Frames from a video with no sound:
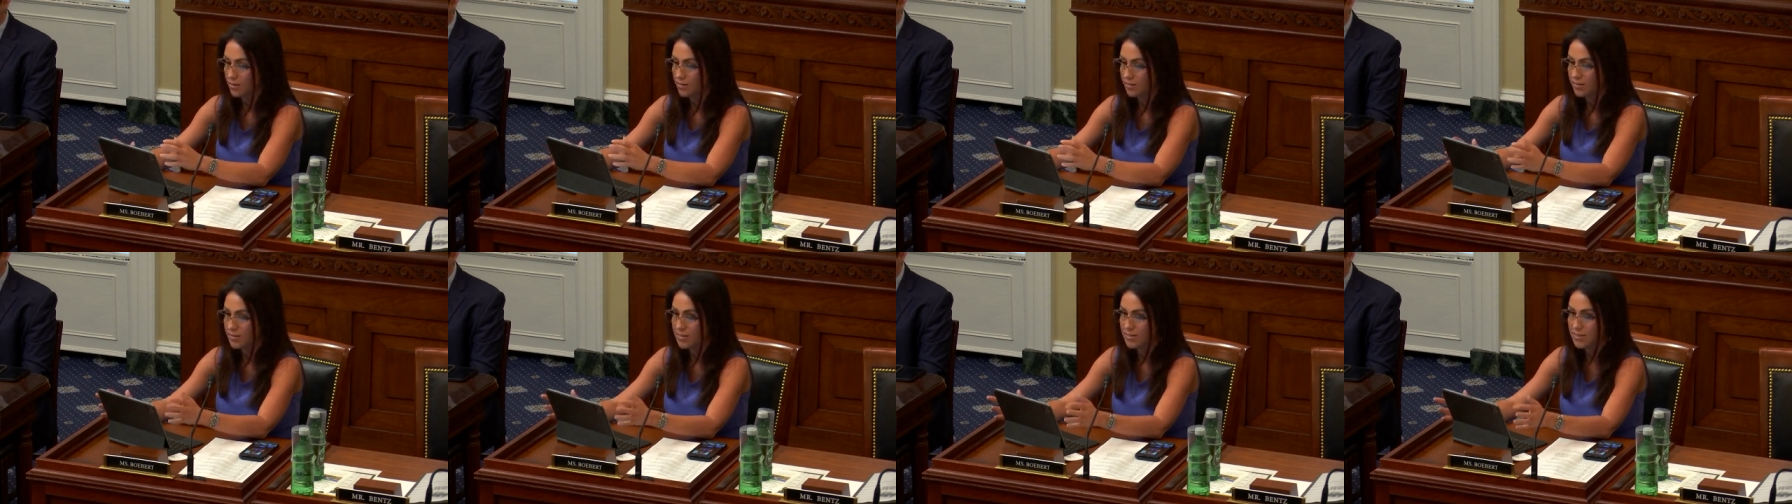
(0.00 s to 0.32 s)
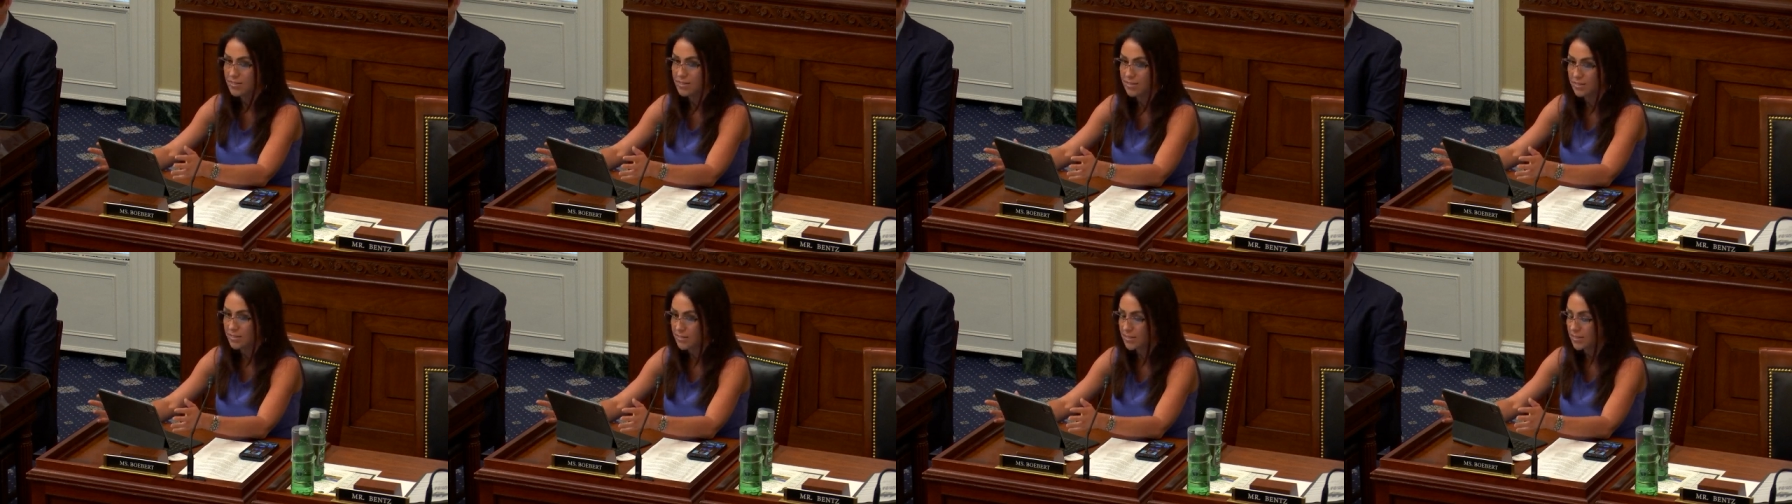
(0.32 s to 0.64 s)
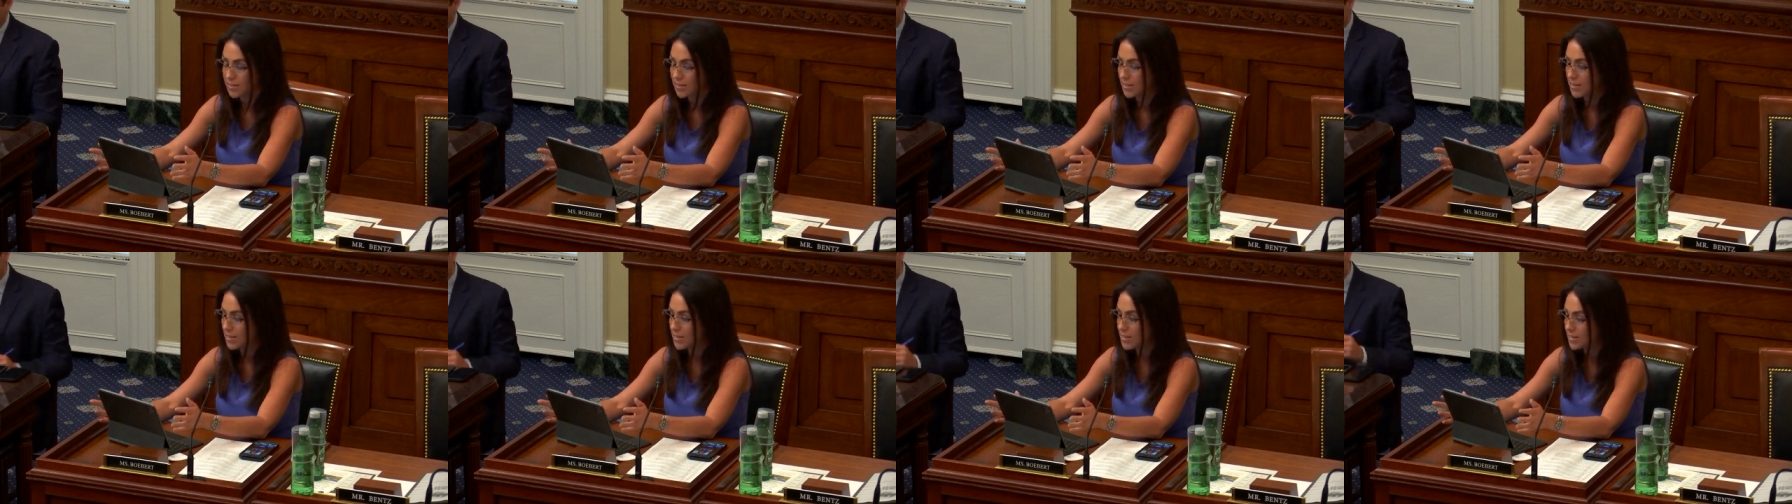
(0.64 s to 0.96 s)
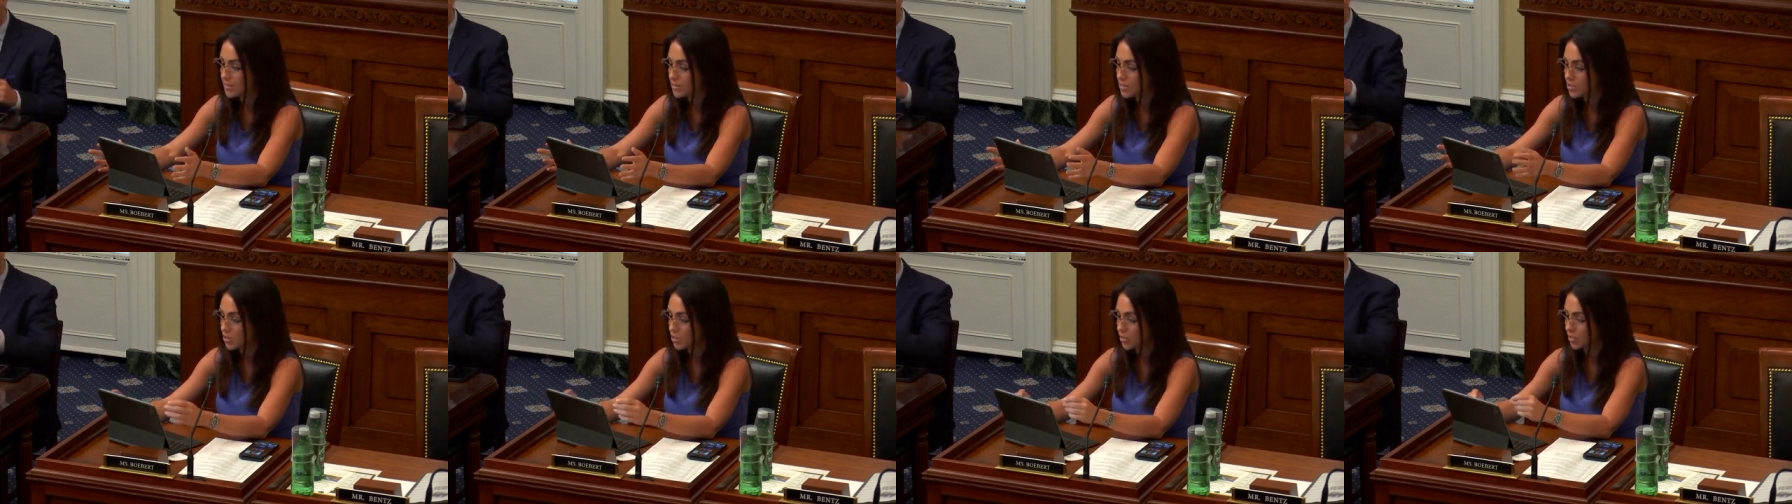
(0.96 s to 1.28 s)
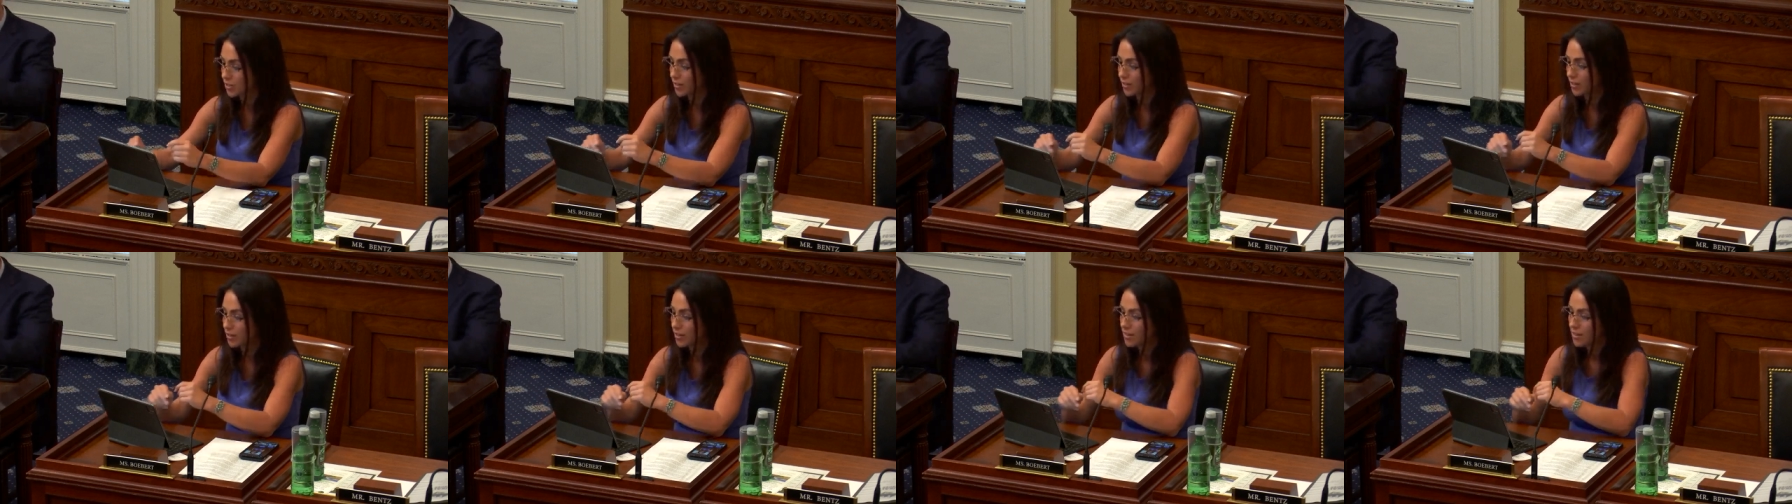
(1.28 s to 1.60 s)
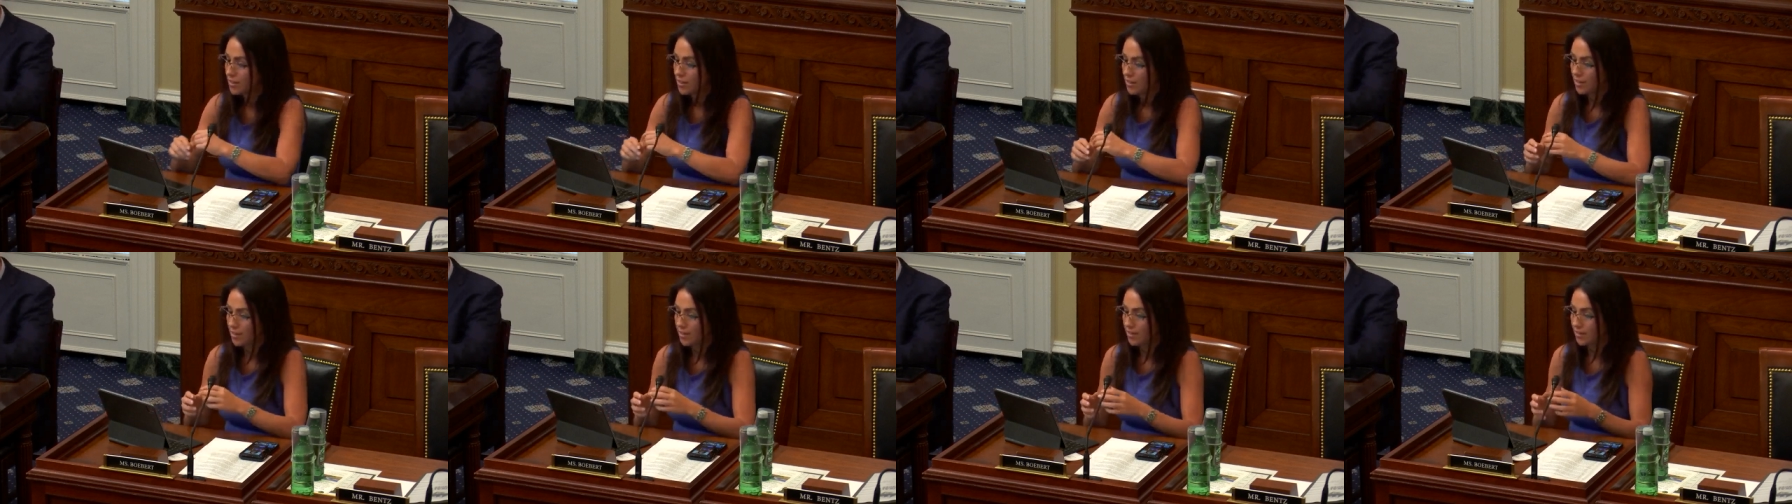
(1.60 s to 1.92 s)
seasons in history,
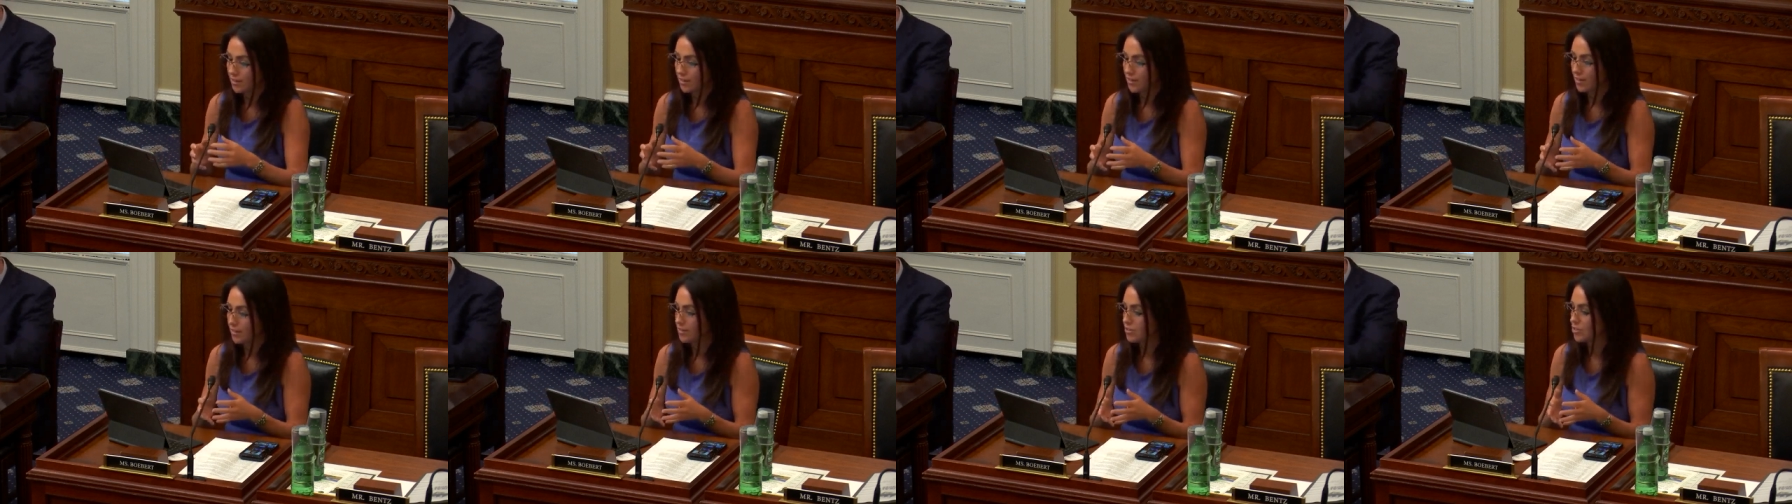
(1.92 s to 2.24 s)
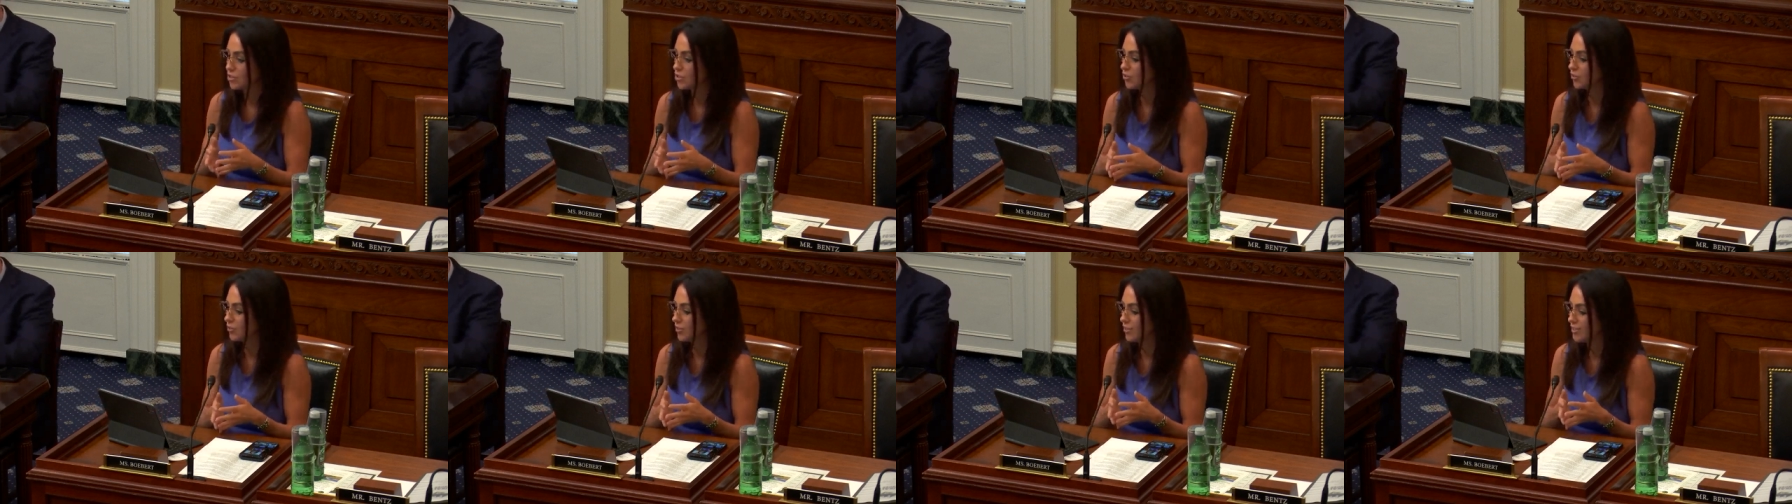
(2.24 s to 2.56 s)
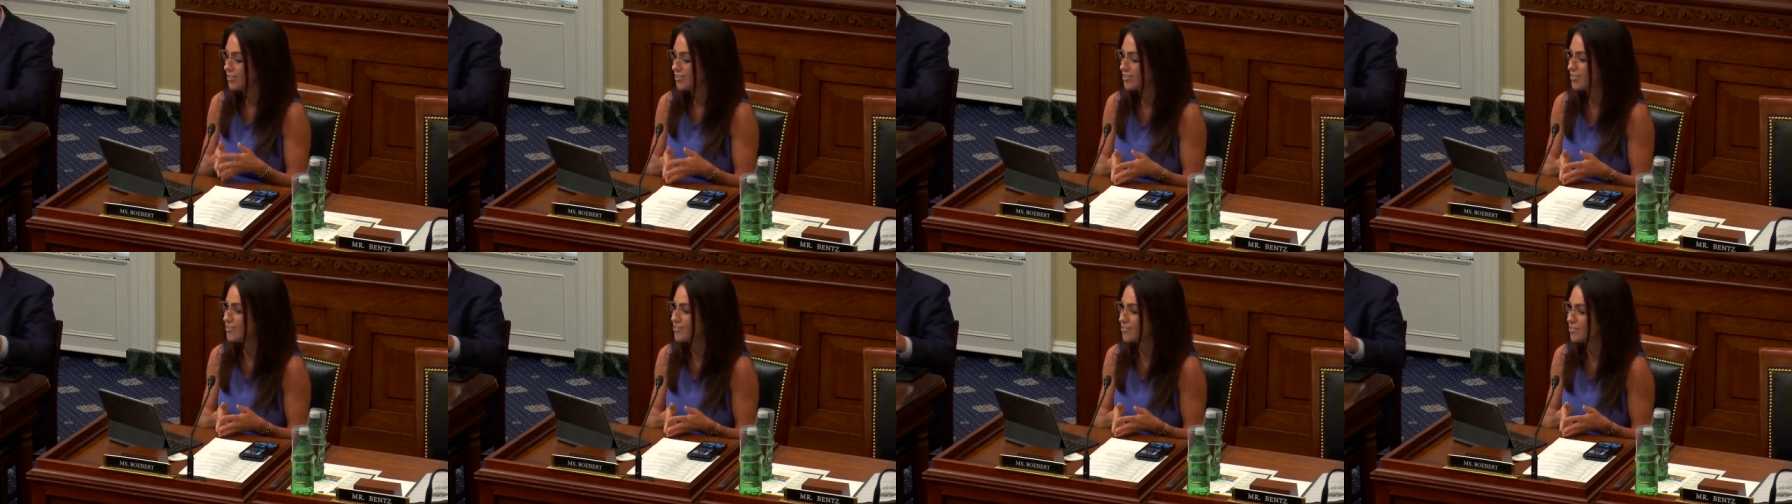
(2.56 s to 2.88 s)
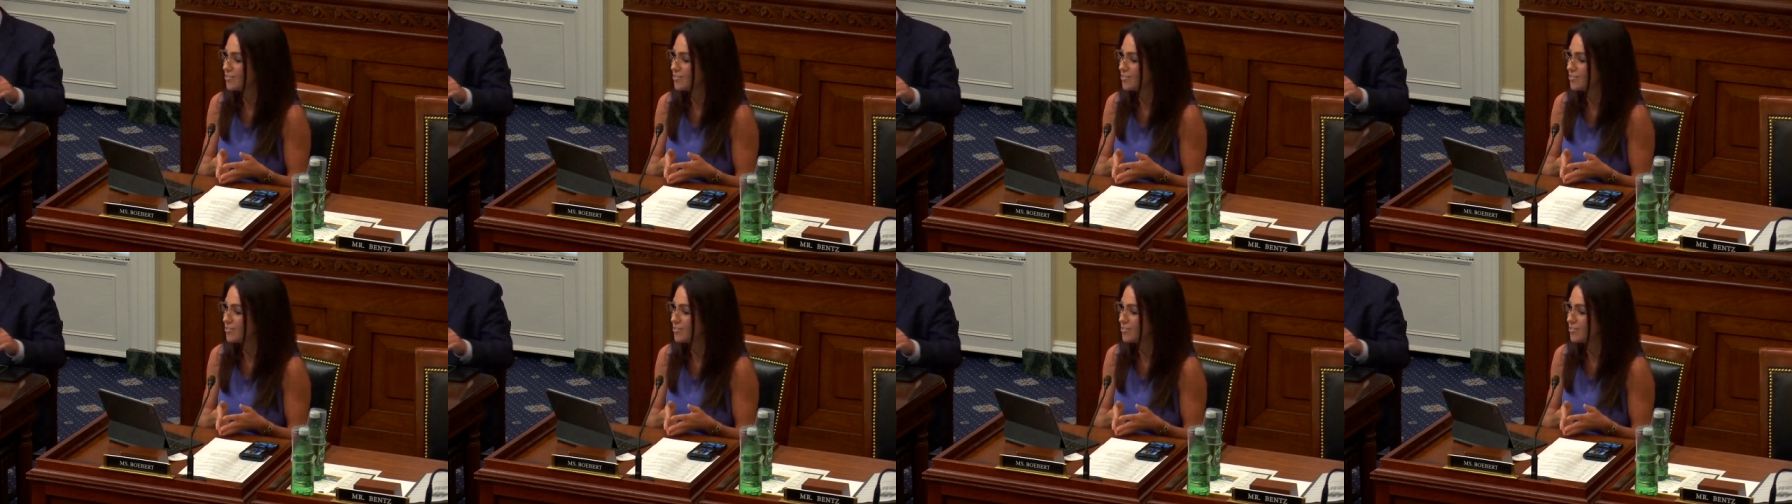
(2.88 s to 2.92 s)
and it certainly